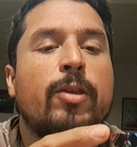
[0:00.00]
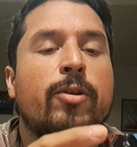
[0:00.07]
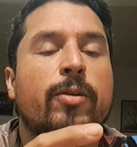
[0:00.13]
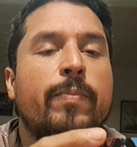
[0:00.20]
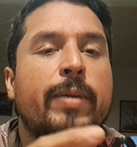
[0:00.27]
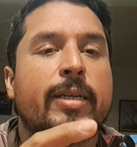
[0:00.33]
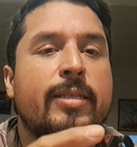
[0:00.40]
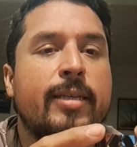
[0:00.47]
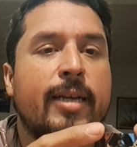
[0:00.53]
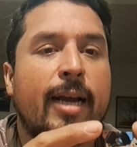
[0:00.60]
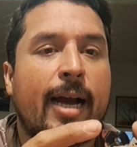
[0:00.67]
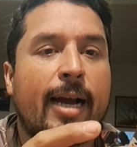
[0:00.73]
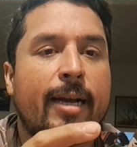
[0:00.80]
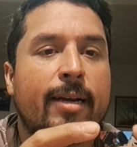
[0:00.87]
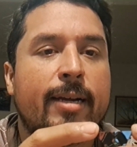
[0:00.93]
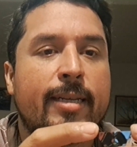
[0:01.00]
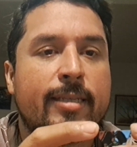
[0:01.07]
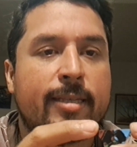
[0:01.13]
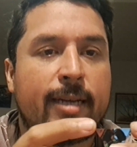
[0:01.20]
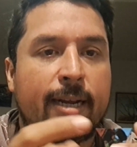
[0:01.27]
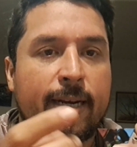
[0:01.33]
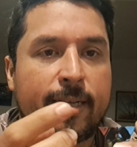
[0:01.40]
you're mixing anger and
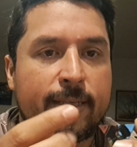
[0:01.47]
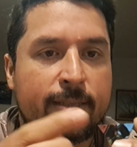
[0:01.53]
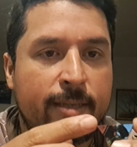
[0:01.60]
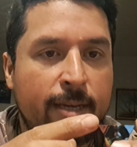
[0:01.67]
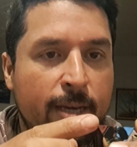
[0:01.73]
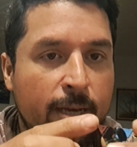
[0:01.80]
sadness.